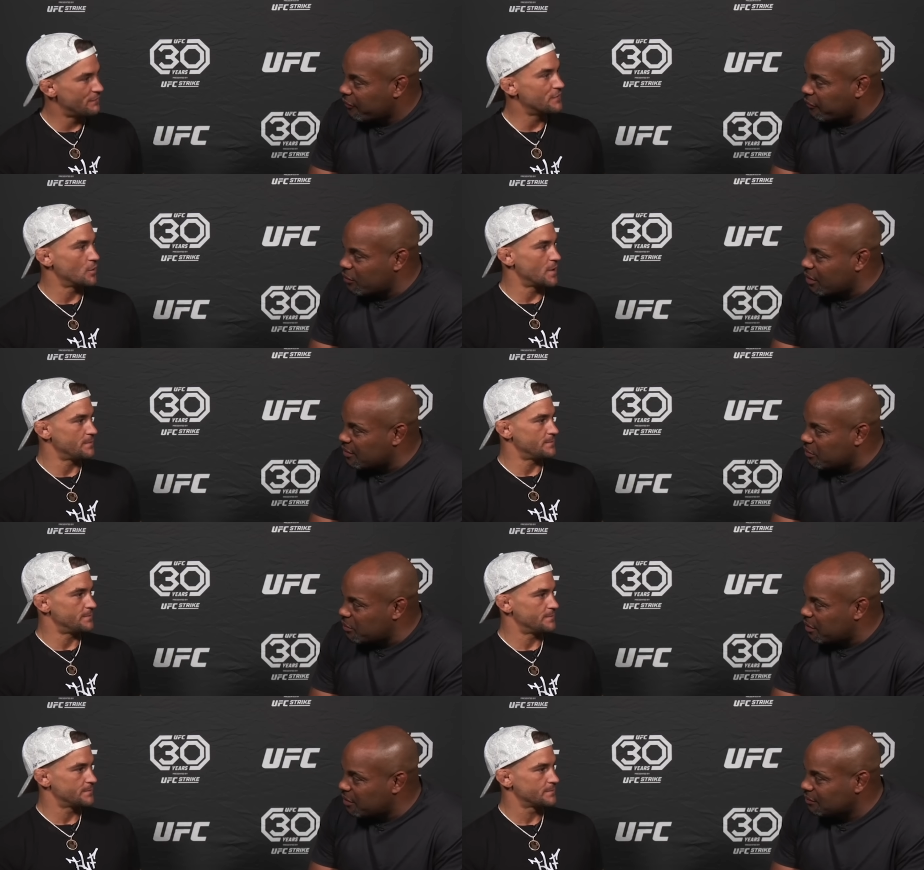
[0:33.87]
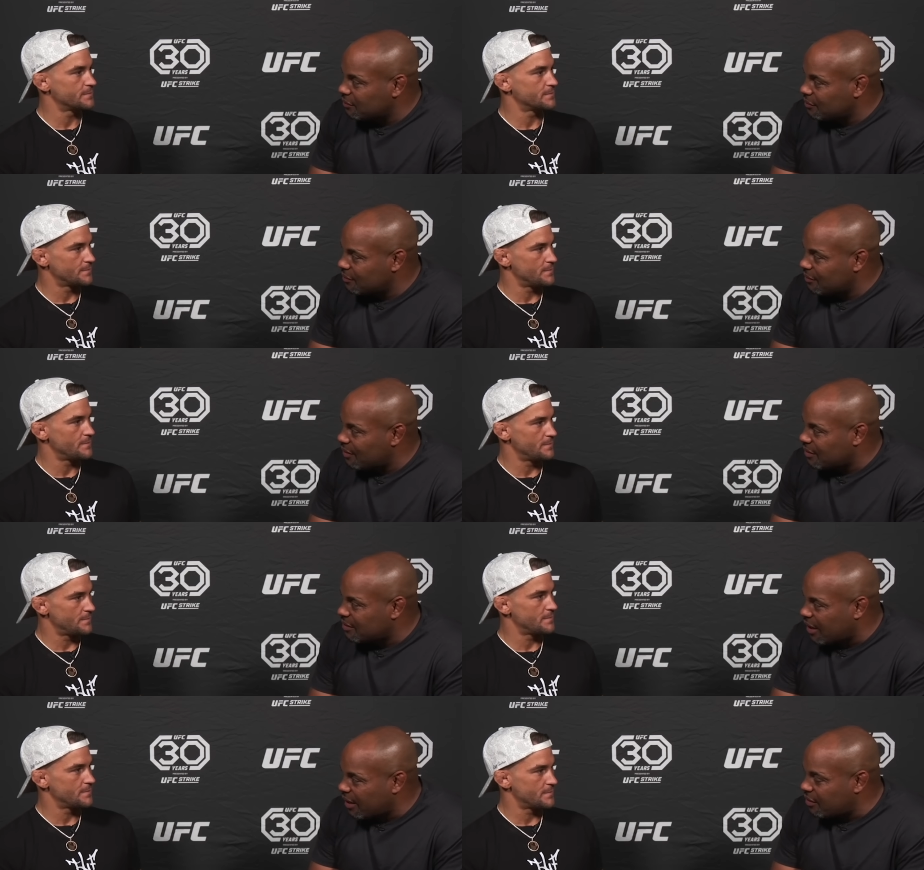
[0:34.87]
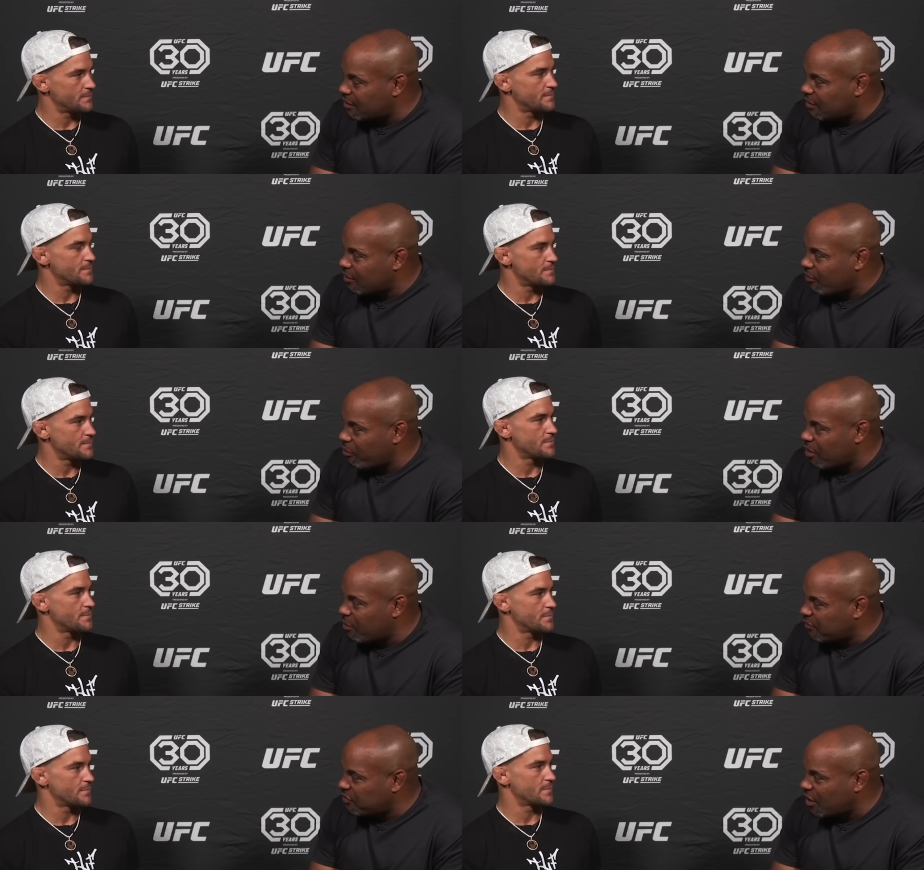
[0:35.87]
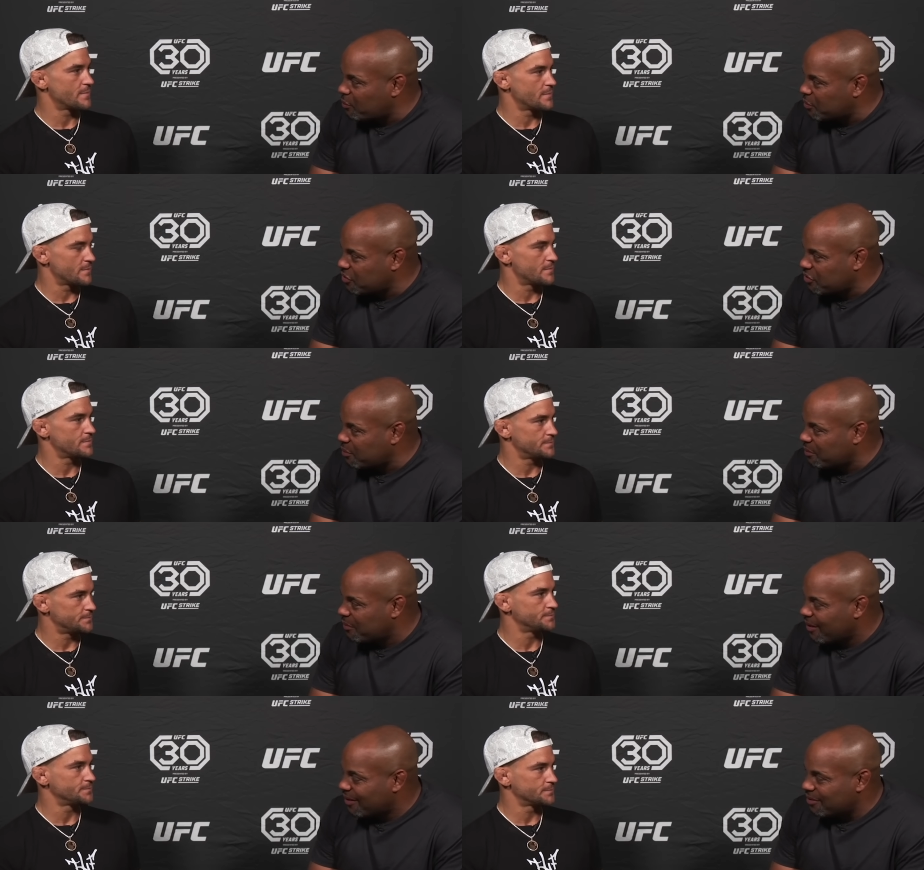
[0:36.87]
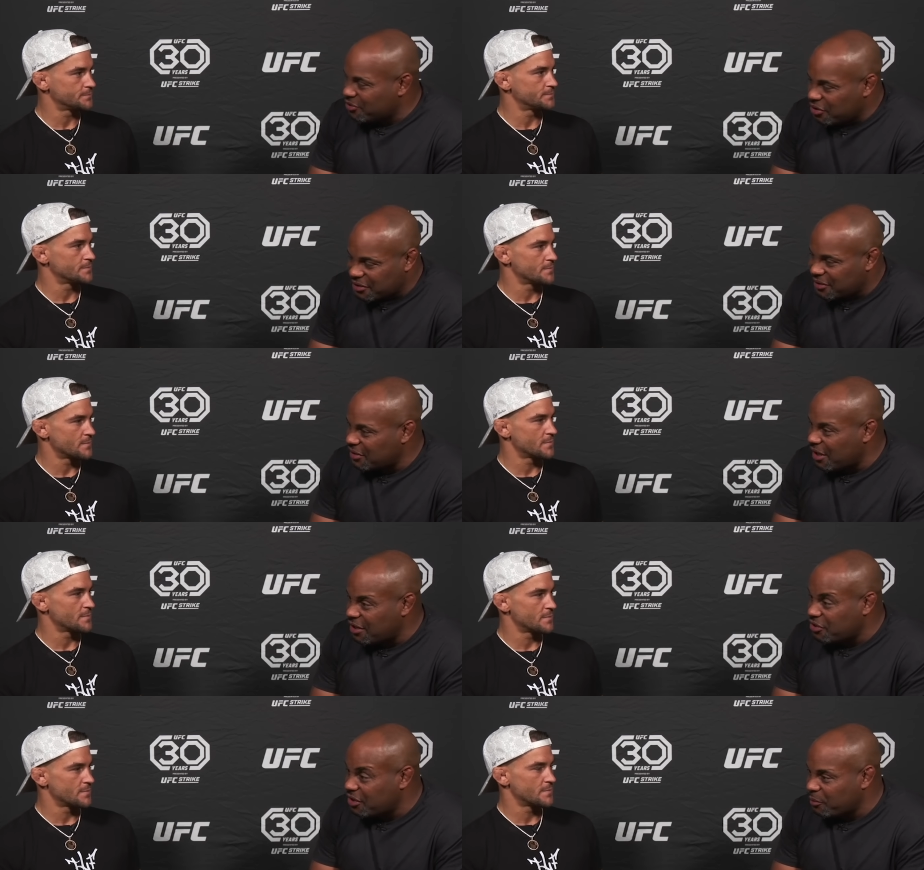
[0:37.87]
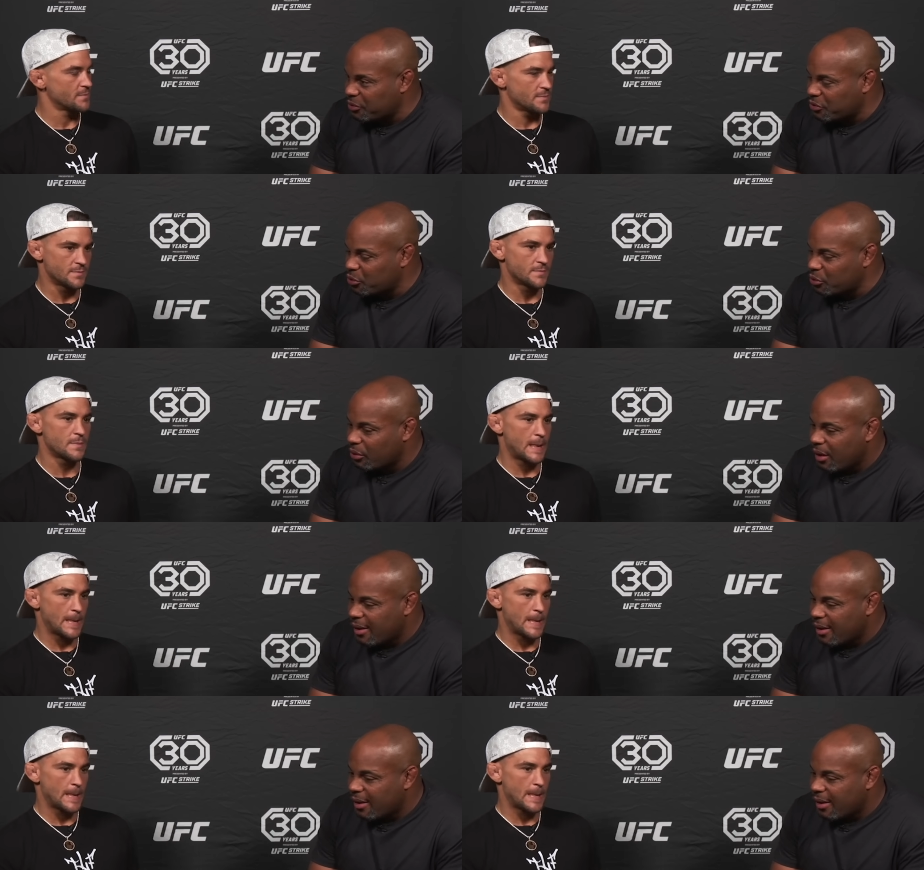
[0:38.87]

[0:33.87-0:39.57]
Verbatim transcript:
Speaker 1: I feel few great. days away. Excited. BMF championship. Justin Gaethje number two.